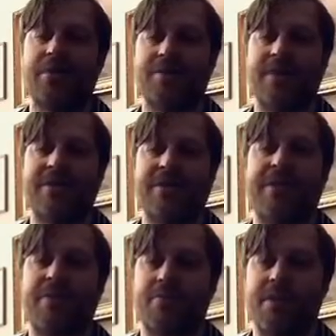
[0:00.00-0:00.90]
is basically
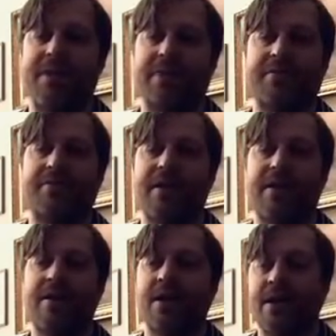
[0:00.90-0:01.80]
3 days of fighting.
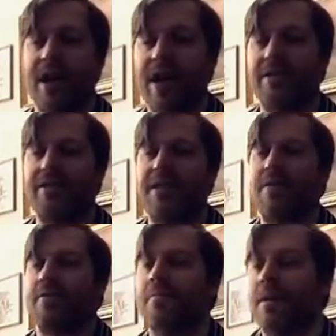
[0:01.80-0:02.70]

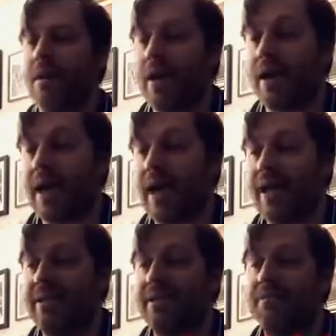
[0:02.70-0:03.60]
Antietam
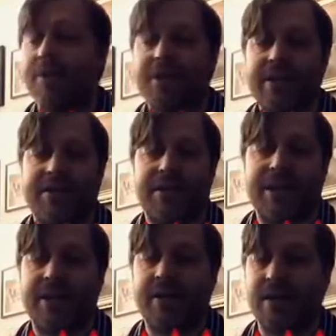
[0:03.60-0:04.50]
is the bloodiest
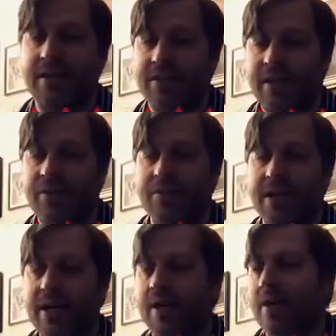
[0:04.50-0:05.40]
day, single
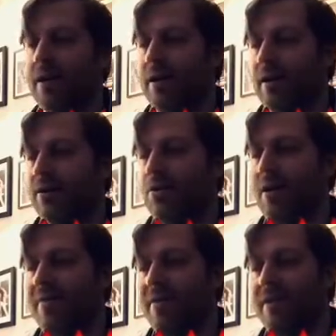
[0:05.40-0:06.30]
day,
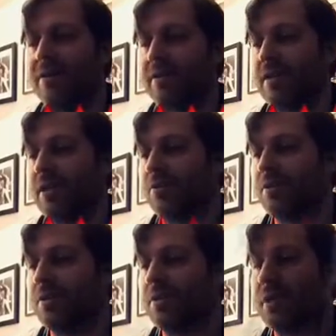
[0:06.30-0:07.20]
25,000
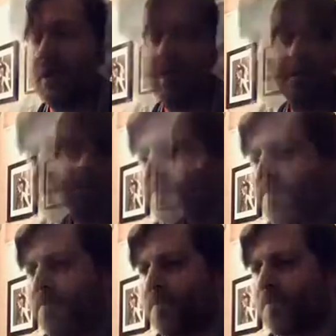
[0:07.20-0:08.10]
casualties. So
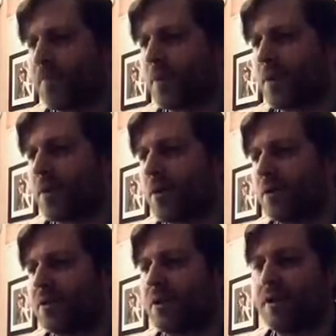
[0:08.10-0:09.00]

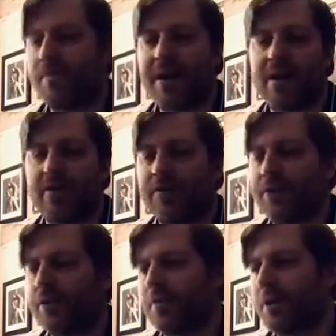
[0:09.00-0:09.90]
let's go to the Battle of
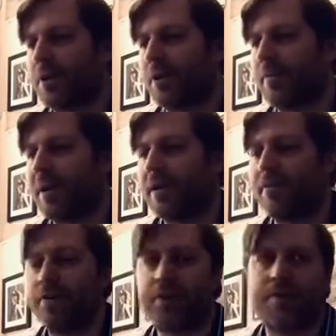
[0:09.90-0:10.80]
Fredericksburg. The Battle of
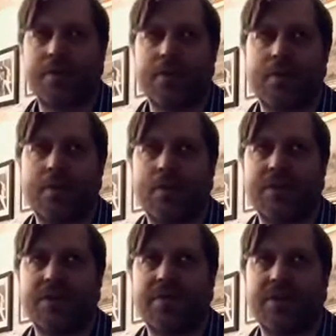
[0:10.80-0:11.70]
Fredericksburg was in